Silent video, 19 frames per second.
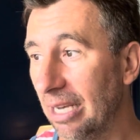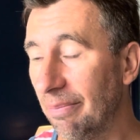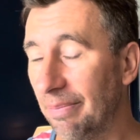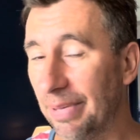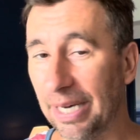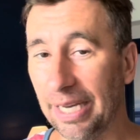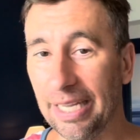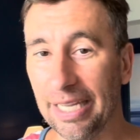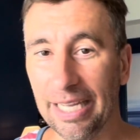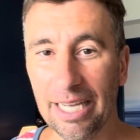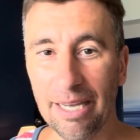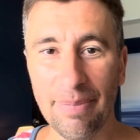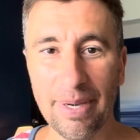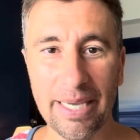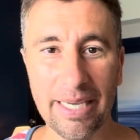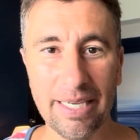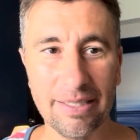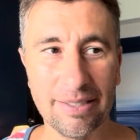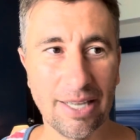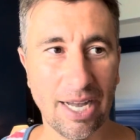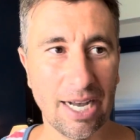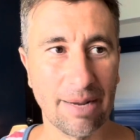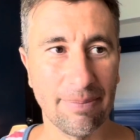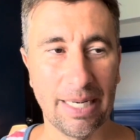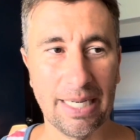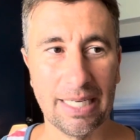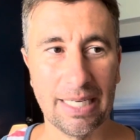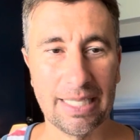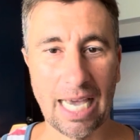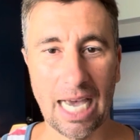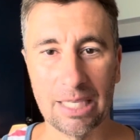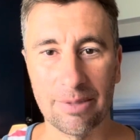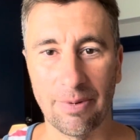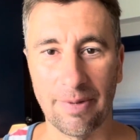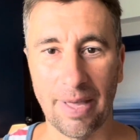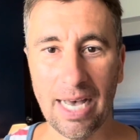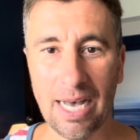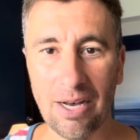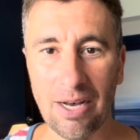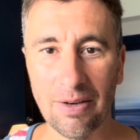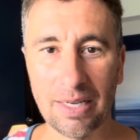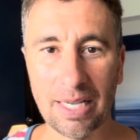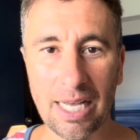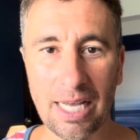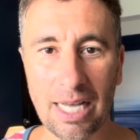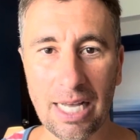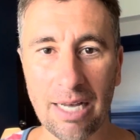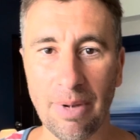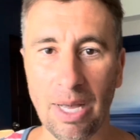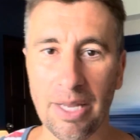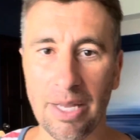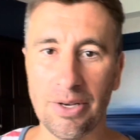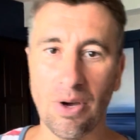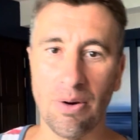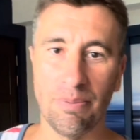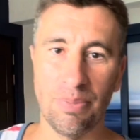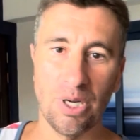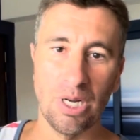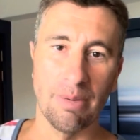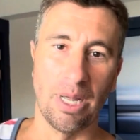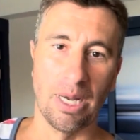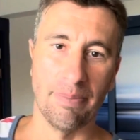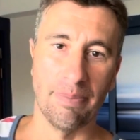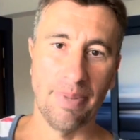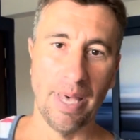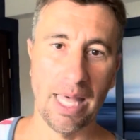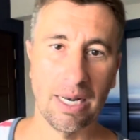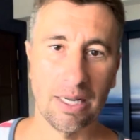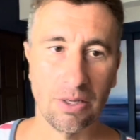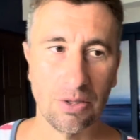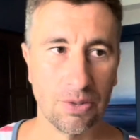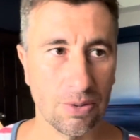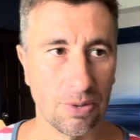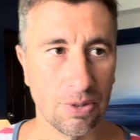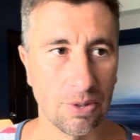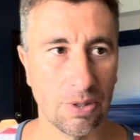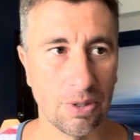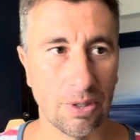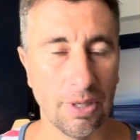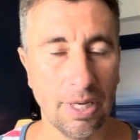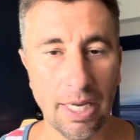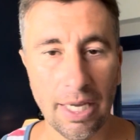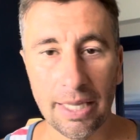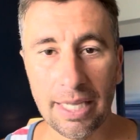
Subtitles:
but he's talking about detachment from the outcome, don't put him on a pedestal.